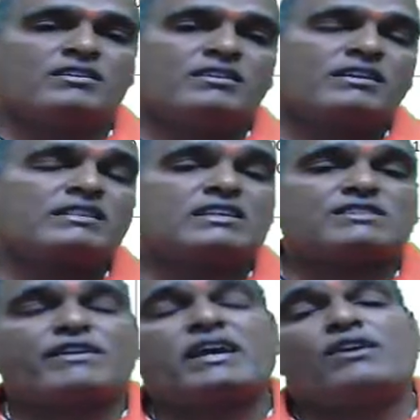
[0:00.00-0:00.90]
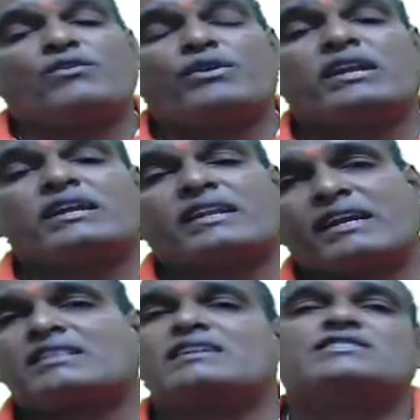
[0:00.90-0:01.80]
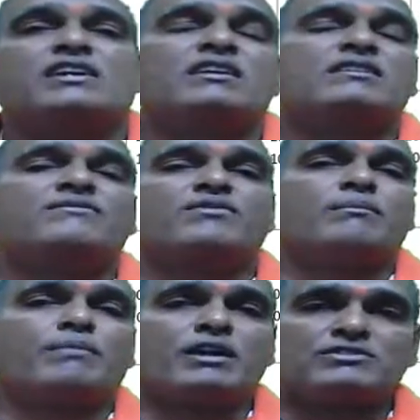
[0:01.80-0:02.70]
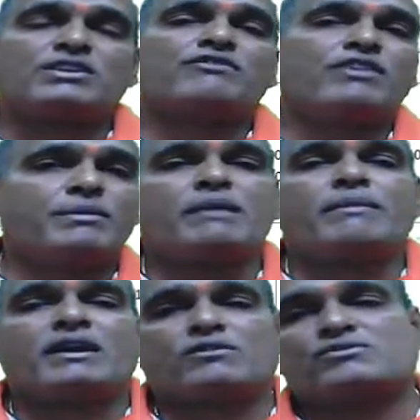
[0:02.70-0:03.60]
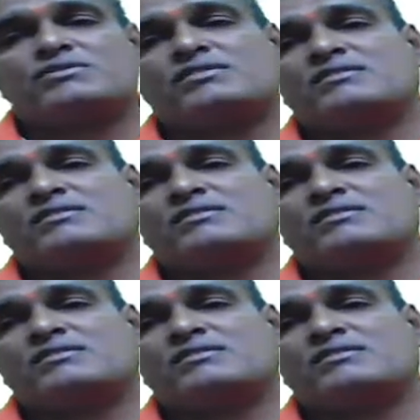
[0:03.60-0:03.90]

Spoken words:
In this way, we can create the chart by using VBA Macros.